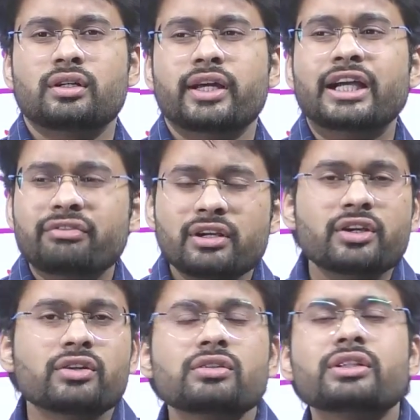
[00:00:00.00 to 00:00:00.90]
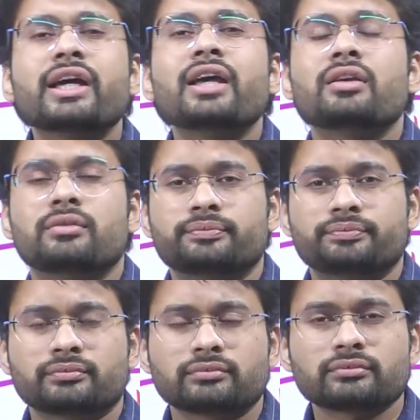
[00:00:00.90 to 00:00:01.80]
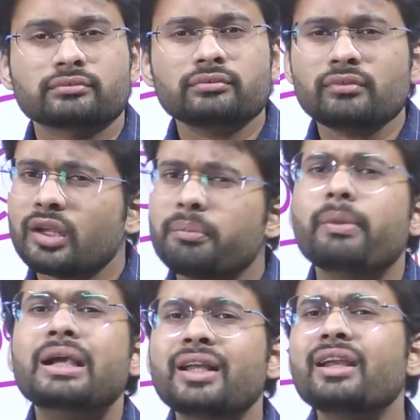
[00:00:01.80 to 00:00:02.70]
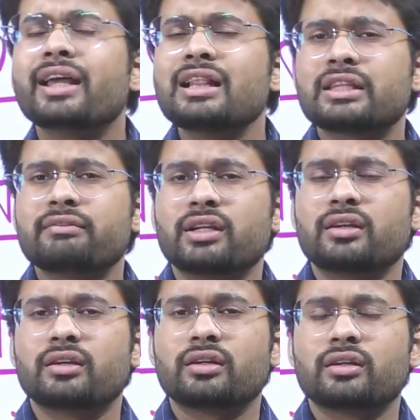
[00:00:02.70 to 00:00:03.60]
It will ruin their mental health even.